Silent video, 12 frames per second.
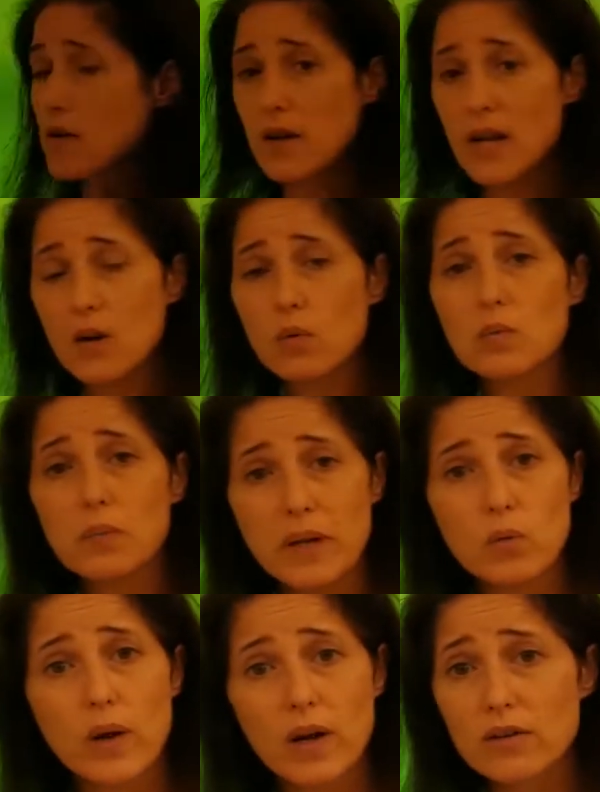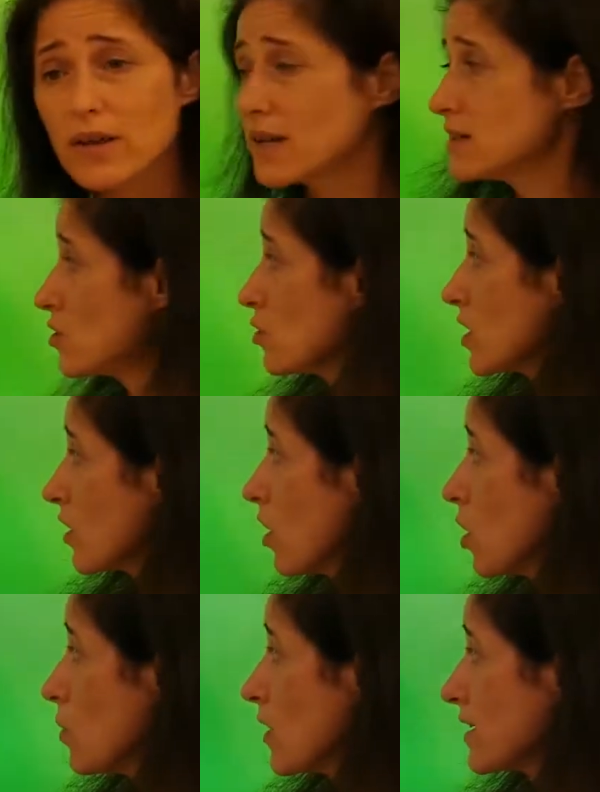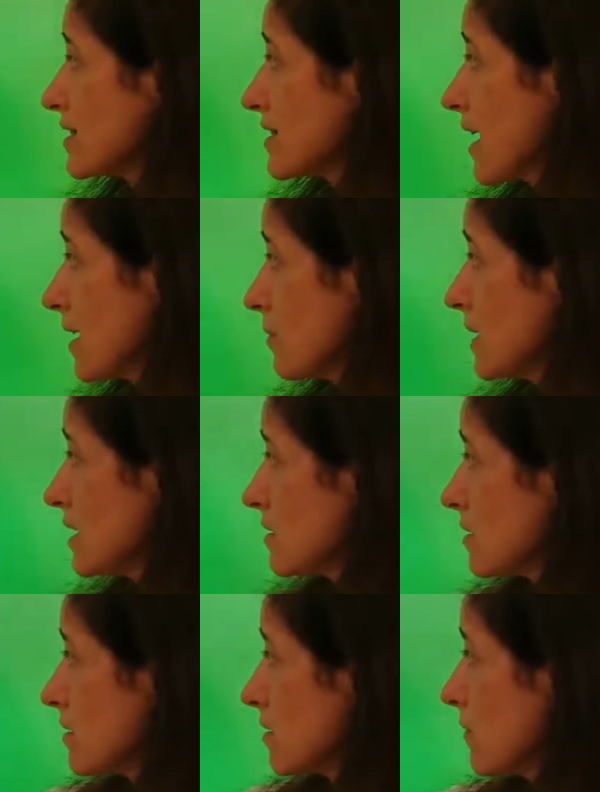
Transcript: It will be where they do their homework assignments.